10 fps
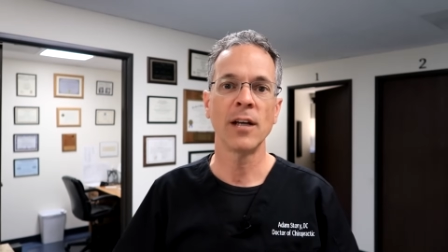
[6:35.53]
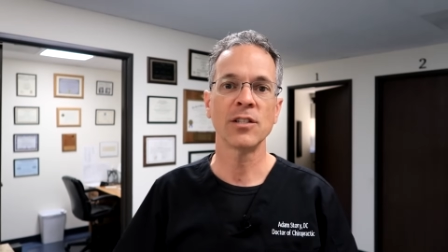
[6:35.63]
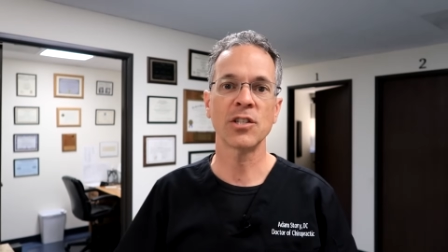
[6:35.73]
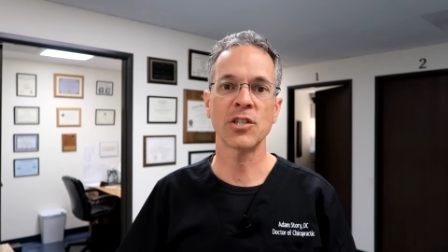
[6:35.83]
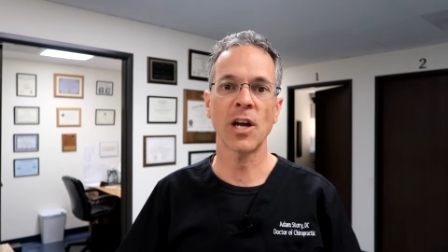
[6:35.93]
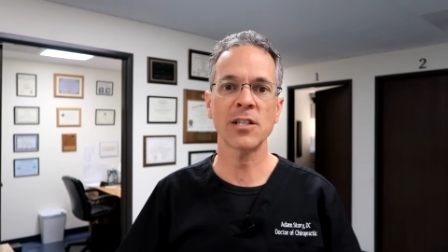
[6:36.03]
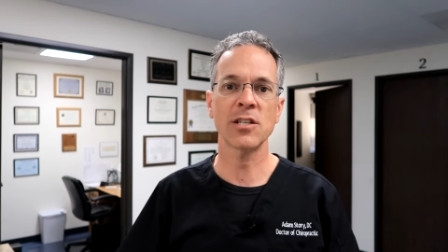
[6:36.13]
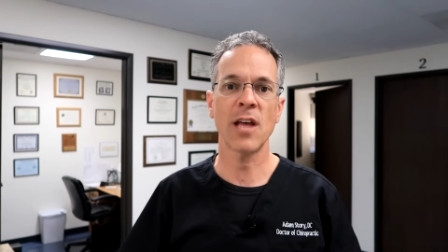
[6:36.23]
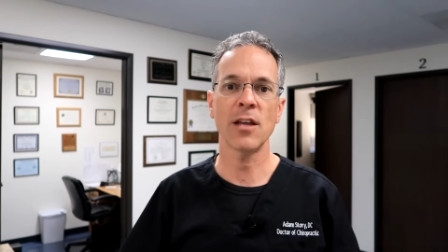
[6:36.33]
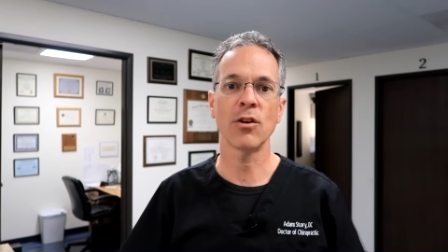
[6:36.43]

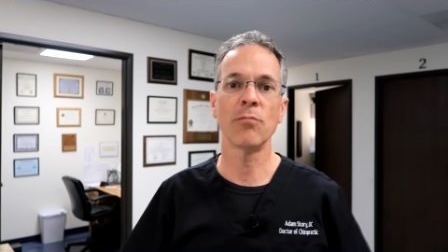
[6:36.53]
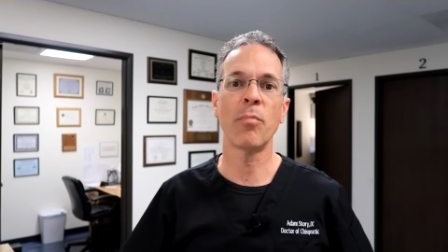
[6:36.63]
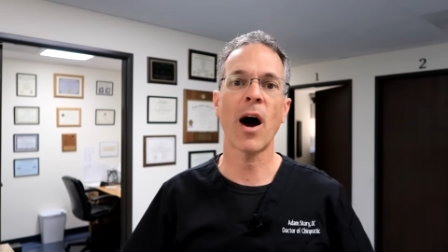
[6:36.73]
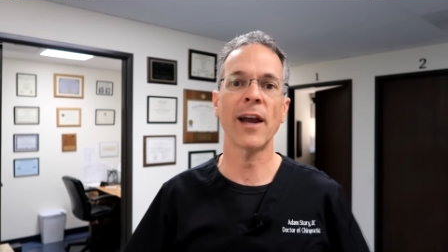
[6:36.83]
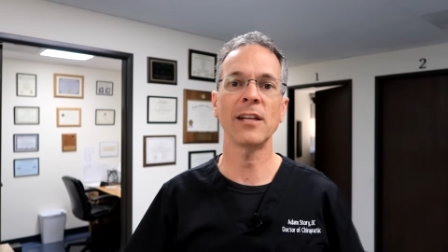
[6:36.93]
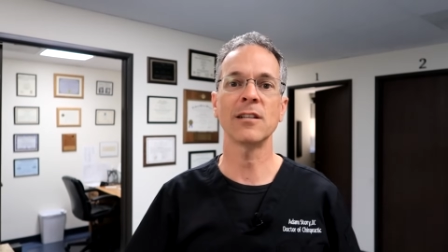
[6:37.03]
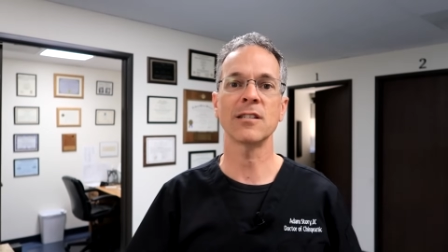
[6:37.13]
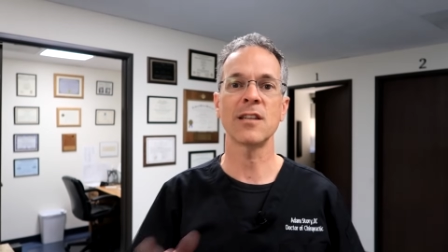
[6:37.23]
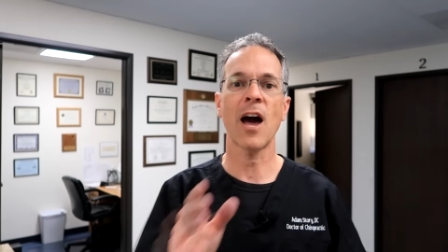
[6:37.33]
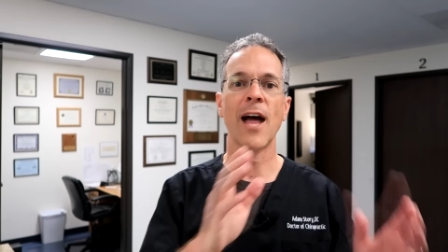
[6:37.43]
such that your body
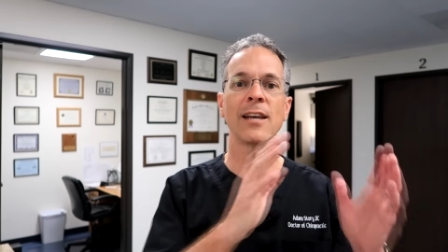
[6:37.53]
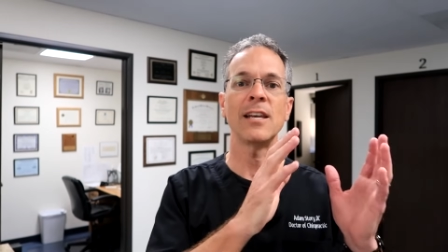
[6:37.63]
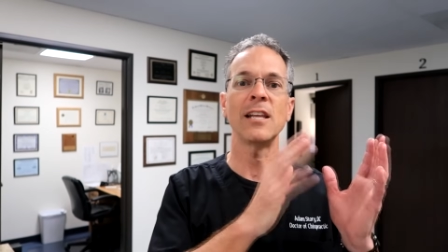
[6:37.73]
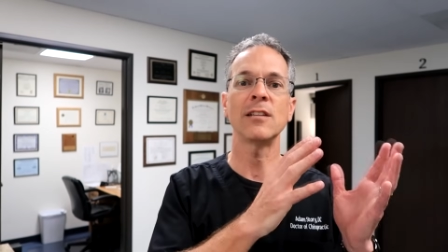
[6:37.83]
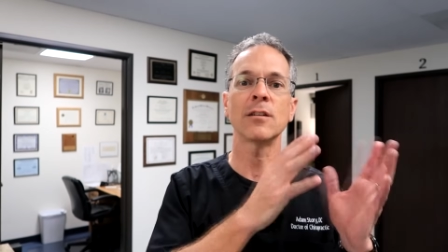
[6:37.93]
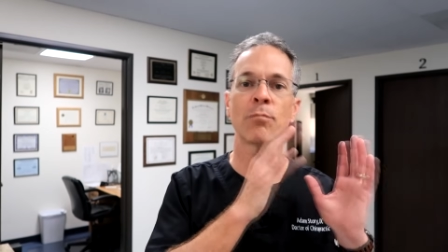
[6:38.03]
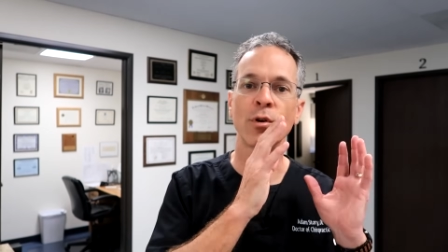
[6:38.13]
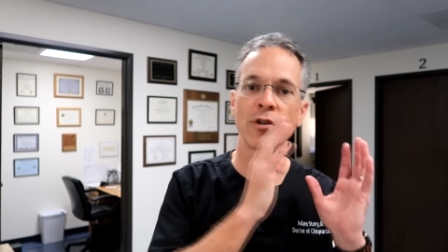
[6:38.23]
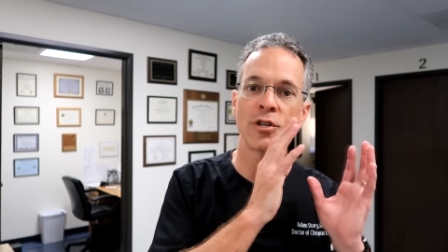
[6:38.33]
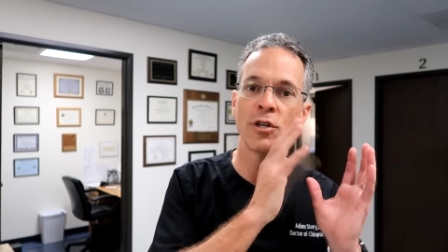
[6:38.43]
does not need to
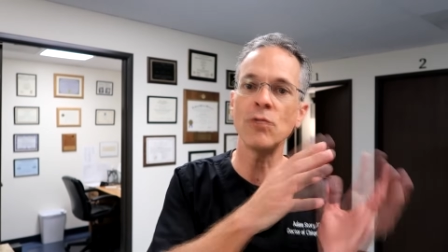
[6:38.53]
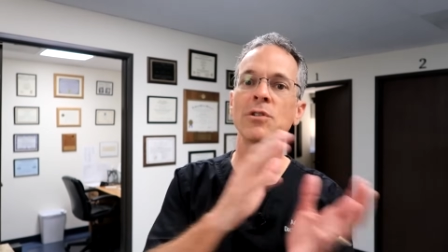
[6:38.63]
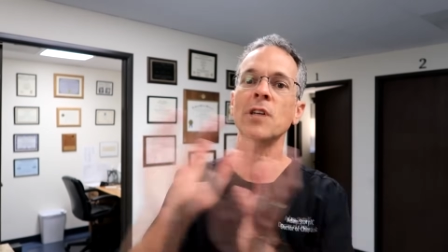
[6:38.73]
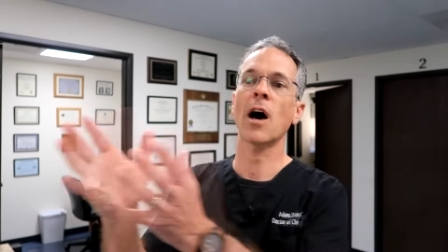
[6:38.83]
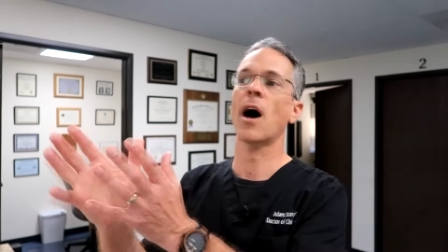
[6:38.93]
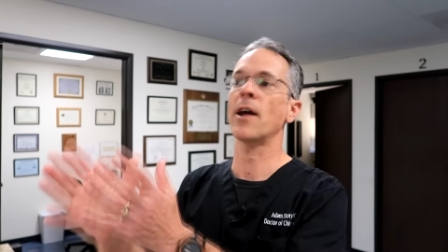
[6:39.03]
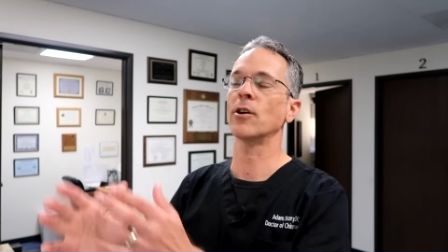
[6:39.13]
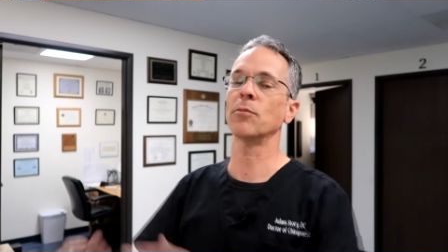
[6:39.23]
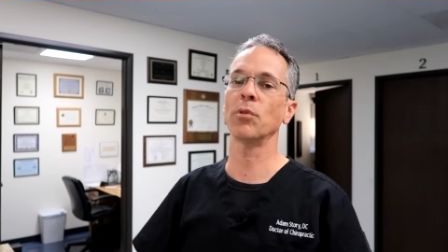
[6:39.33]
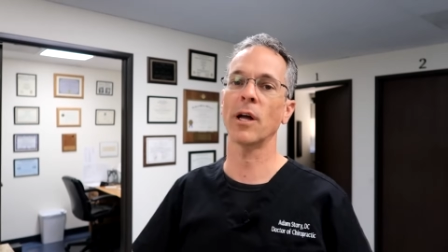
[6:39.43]
produce a
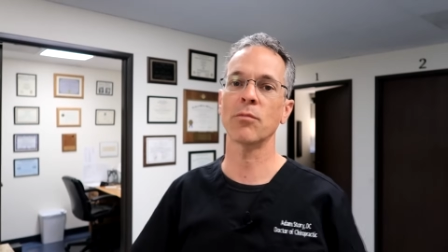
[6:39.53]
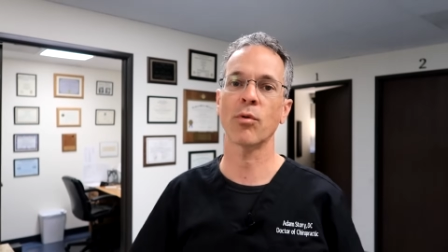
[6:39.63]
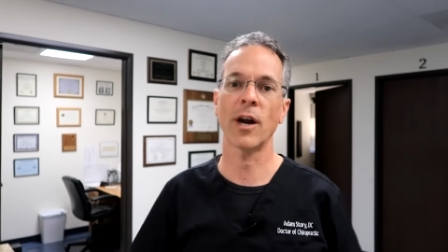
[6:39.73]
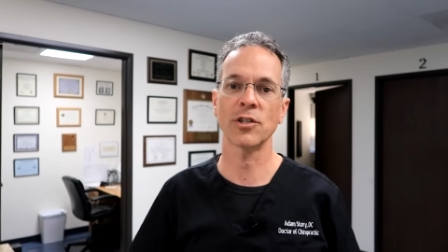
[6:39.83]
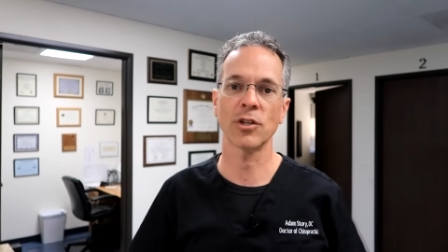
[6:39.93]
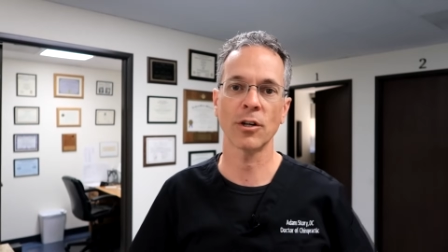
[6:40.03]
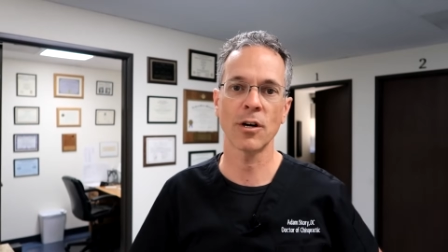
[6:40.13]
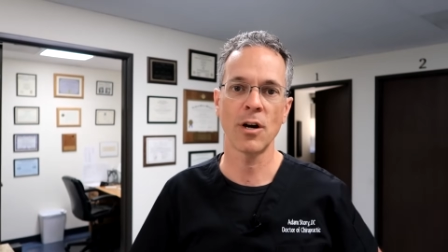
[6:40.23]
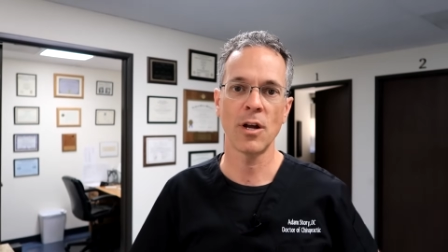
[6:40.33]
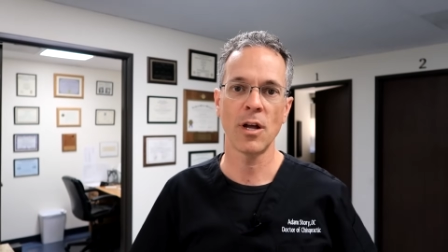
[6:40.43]
higher blood pressure